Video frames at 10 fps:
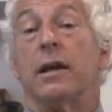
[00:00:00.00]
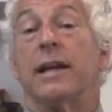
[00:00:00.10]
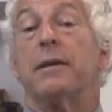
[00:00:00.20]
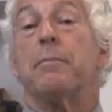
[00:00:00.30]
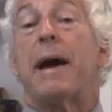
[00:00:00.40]

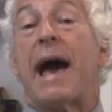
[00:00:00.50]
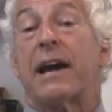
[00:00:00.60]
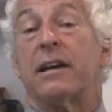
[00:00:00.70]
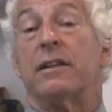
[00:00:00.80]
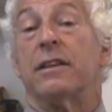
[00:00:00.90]
getting
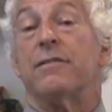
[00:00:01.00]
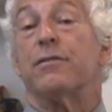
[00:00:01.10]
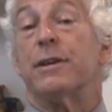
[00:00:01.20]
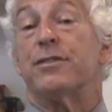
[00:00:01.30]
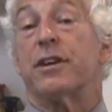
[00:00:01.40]
back, the
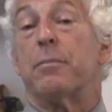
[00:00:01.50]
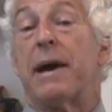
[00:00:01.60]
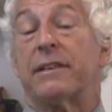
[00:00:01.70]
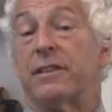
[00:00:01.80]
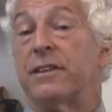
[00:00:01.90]
information got
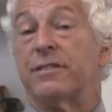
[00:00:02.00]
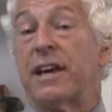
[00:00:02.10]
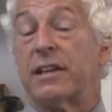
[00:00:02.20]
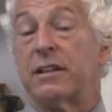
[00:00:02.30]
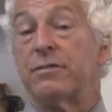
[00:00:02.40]
back to the
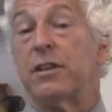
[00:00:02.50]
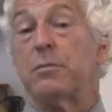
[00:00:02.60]
executives.